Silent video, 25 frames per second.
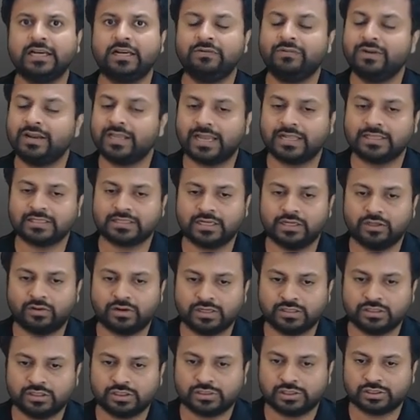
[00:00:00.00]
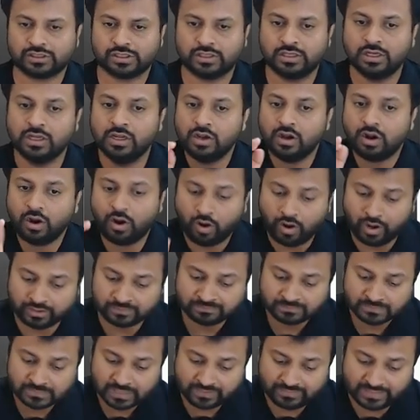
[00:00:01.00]
will cancel your registration. Or
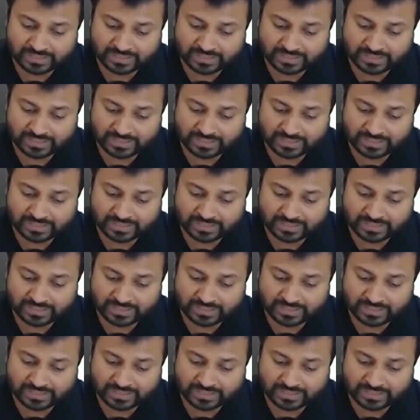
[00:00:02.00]
if the